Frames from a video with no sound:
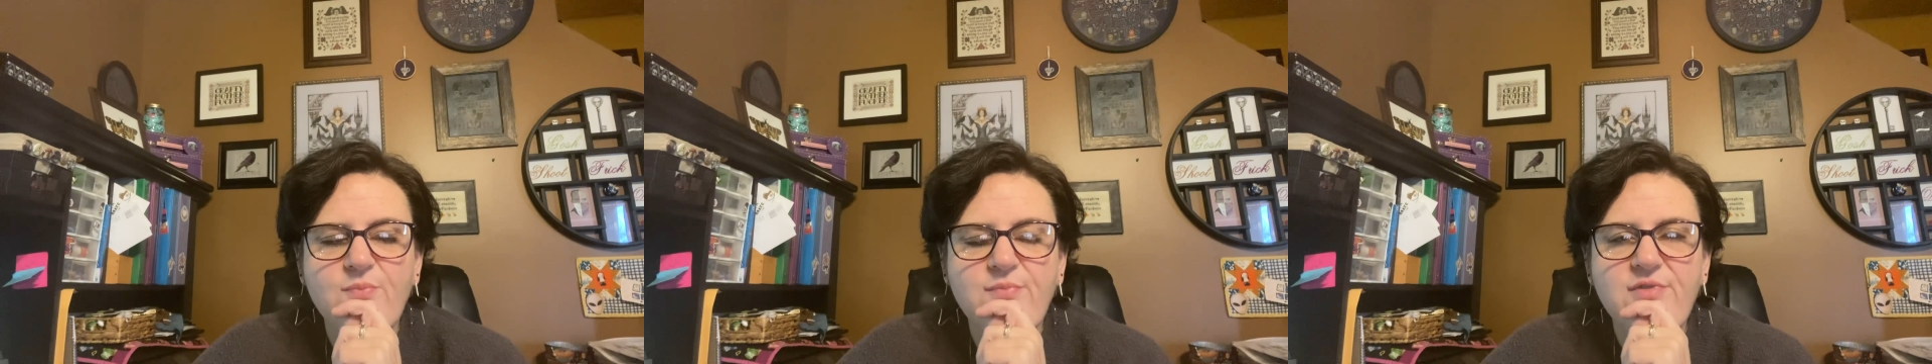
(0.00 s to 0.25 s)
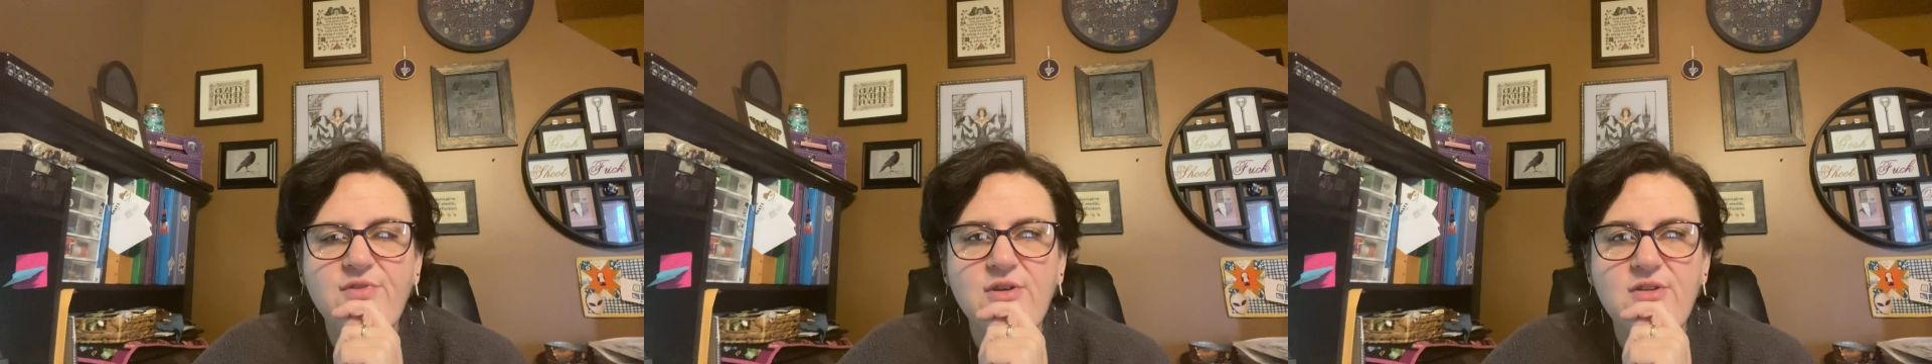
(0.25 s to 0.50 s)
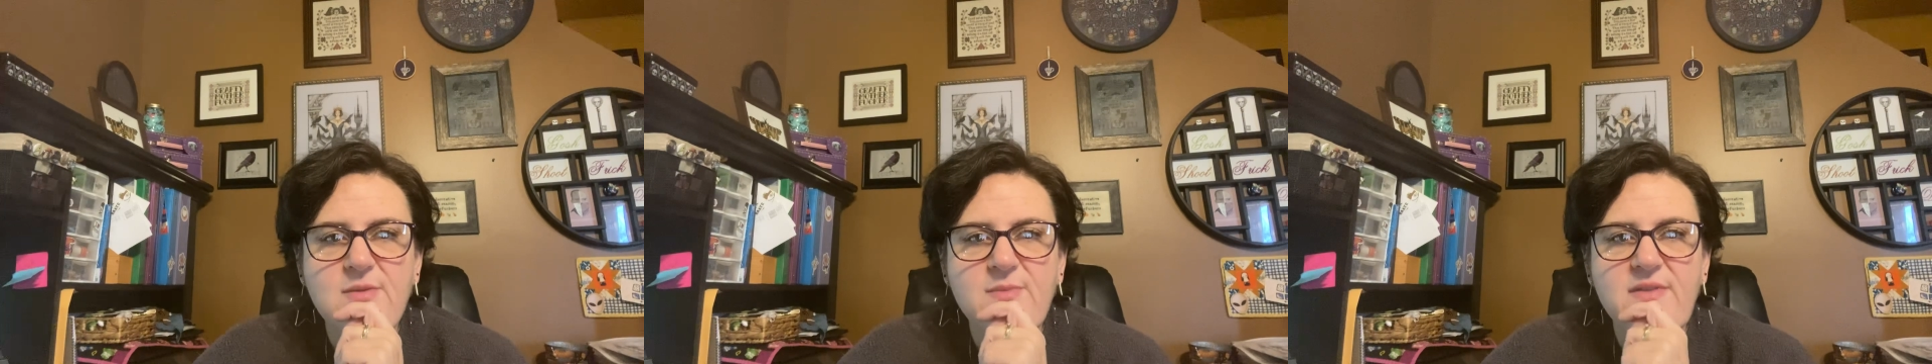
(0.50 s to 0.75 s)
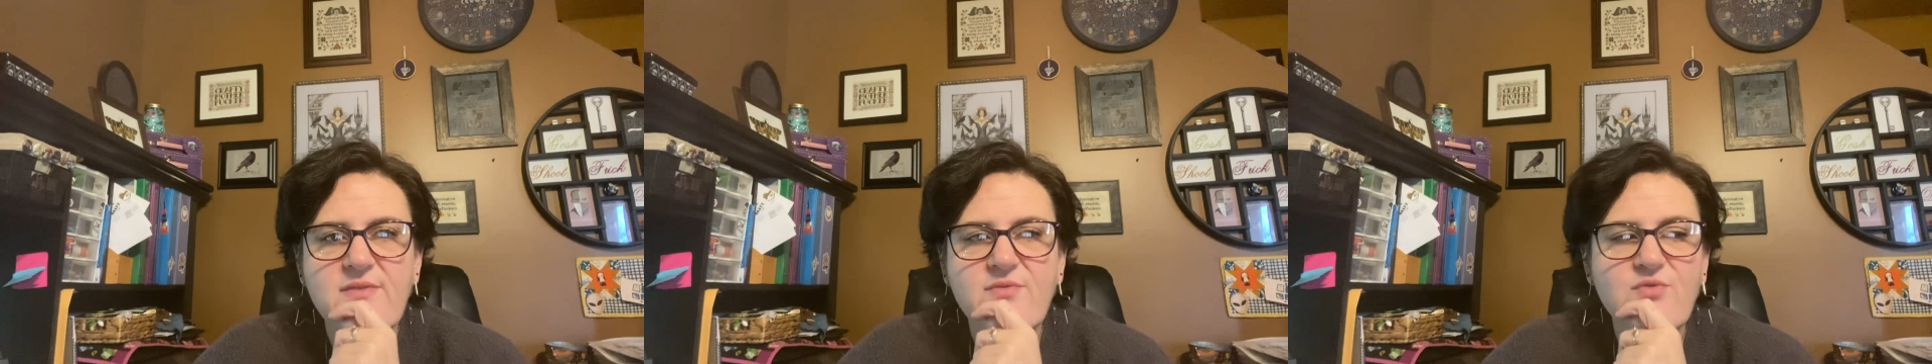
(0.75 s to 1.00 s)
start some of
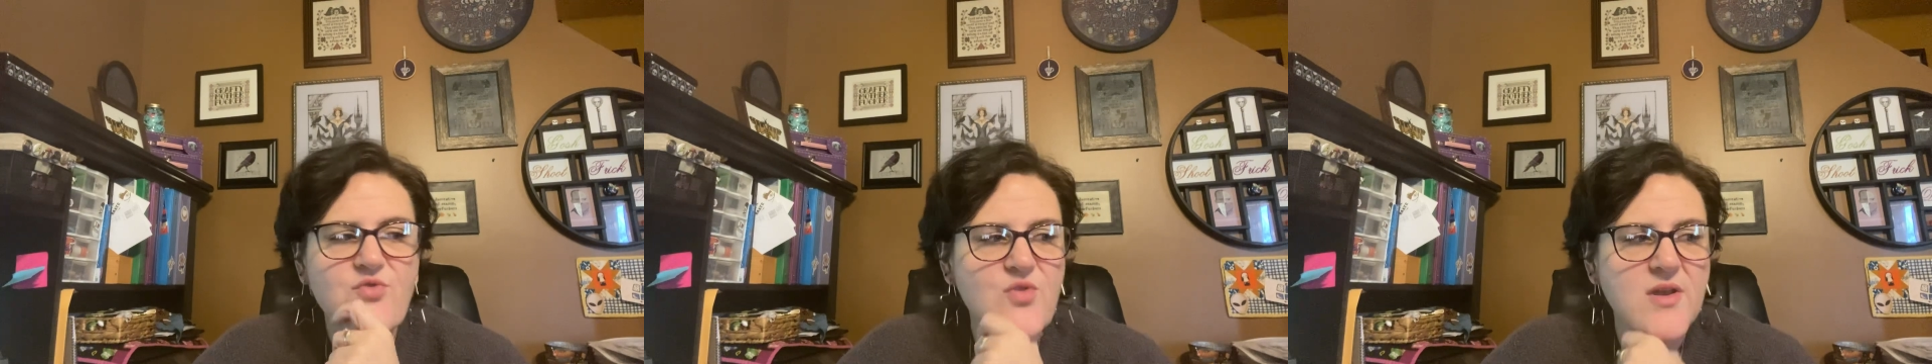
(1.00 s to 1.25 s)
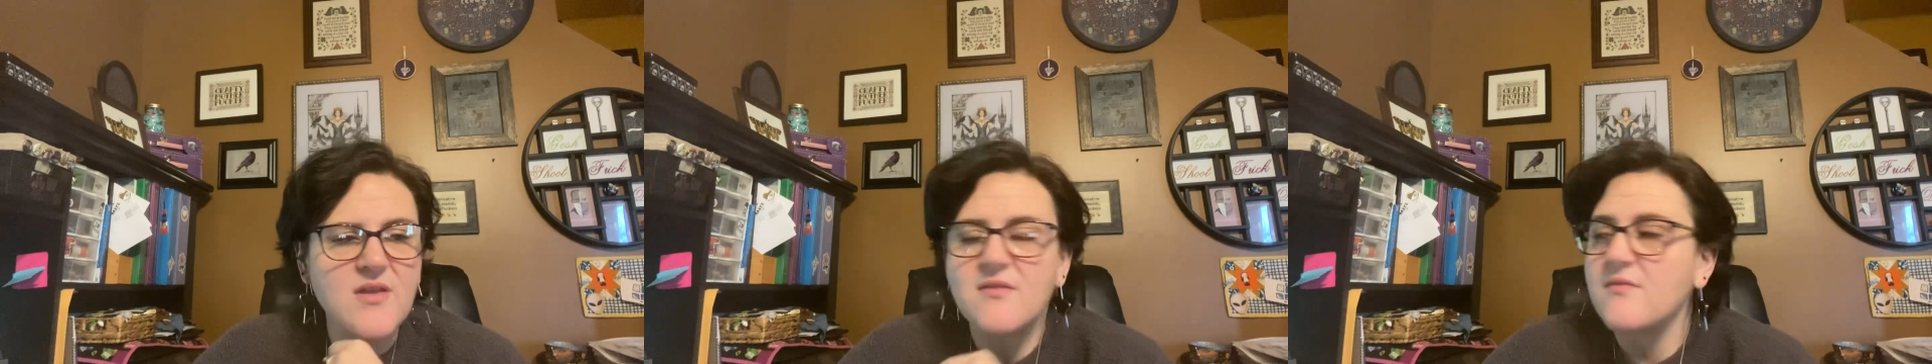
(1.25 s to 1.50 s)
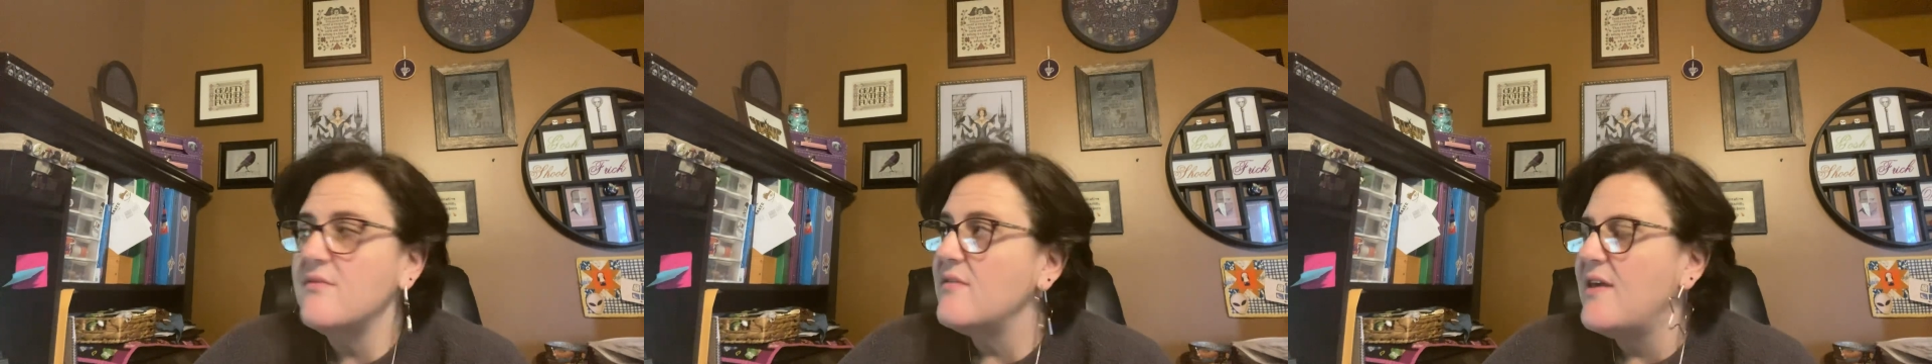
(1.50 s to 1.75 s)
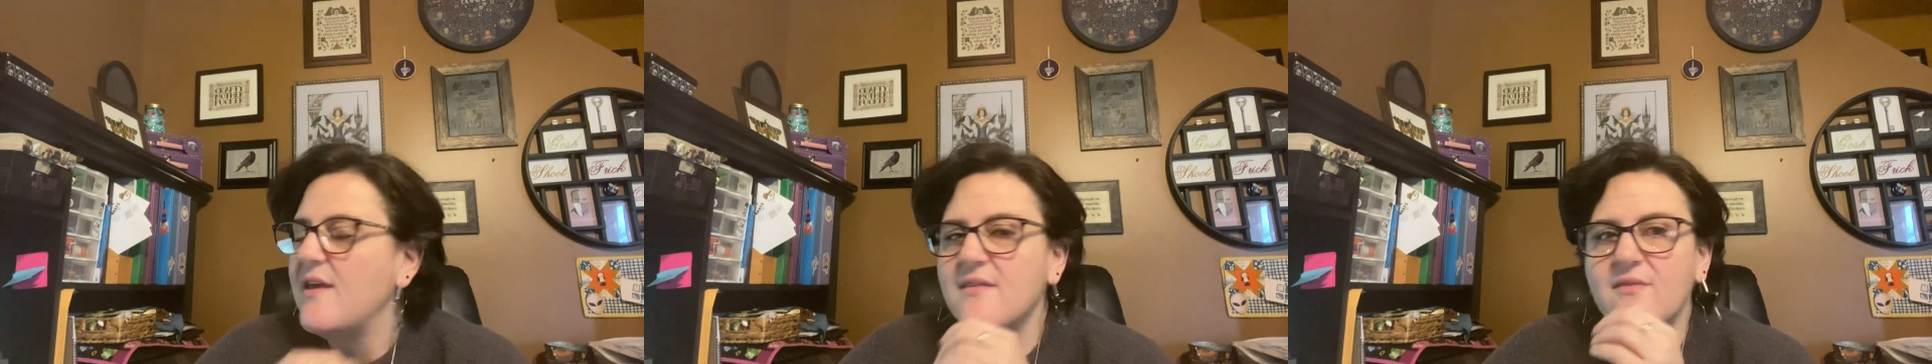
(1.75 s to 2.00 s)
these friggin'
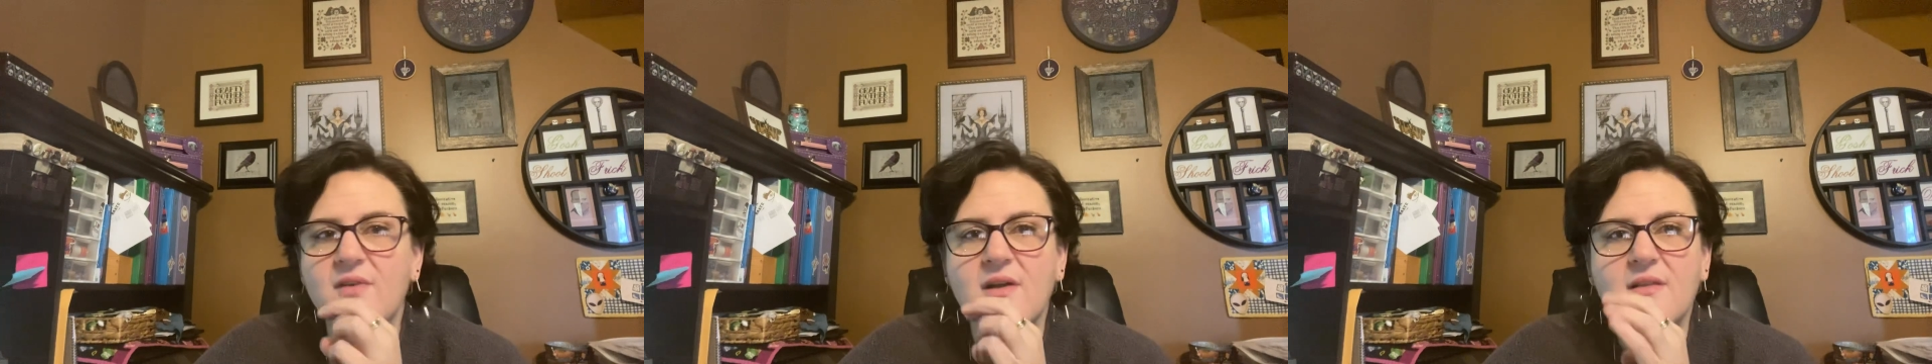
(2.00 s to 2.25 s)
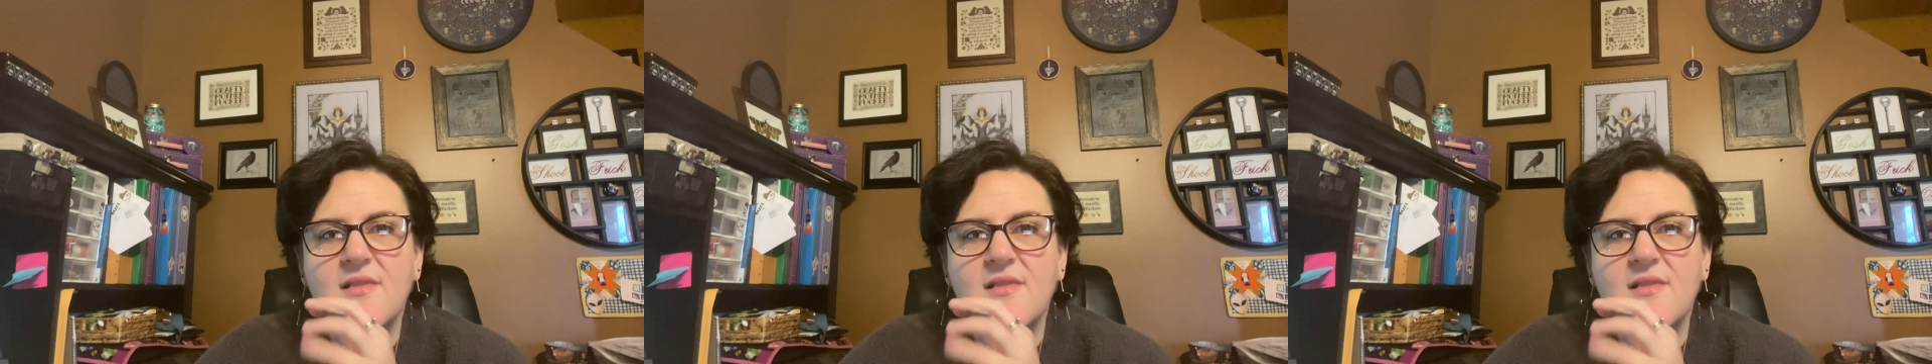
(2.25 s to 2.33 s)
kits I've got